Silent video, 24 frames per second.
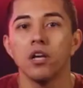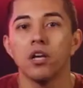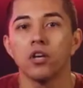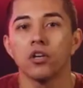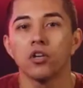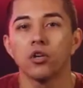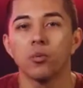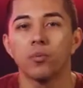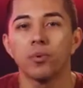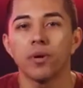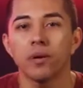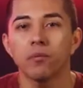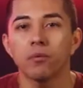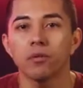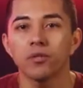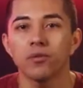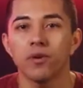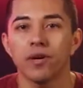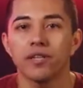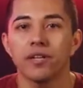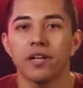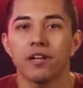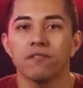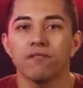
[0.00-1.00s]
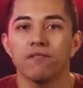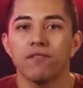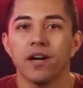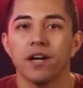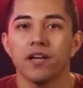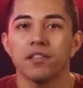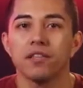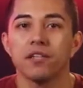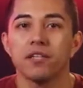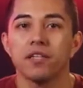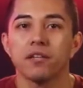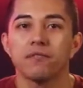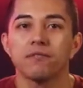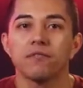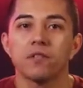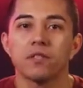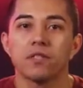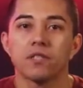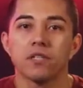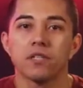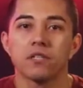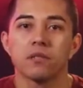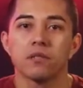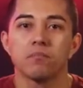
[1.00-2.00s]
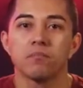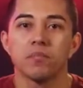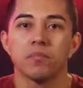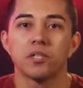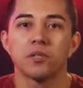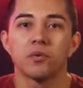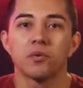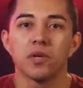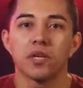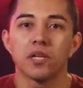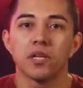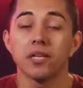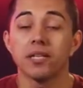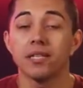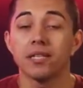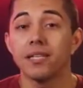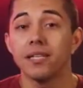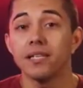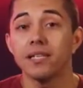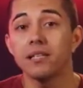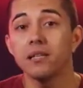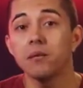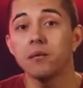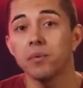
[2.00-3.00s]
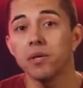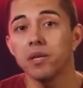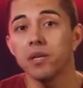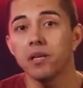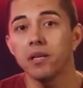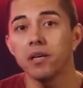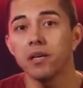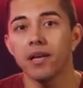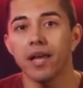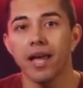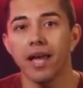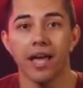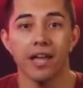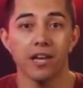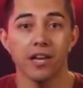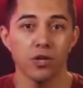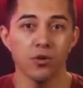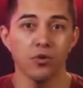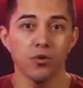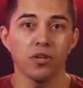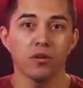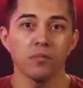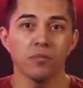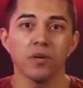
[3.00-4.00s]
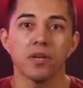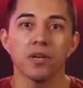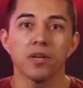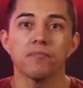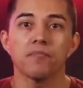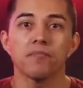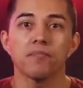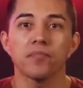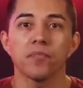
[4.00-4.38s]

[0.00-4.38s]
You'll be able to identify the differences between TCP and UDP,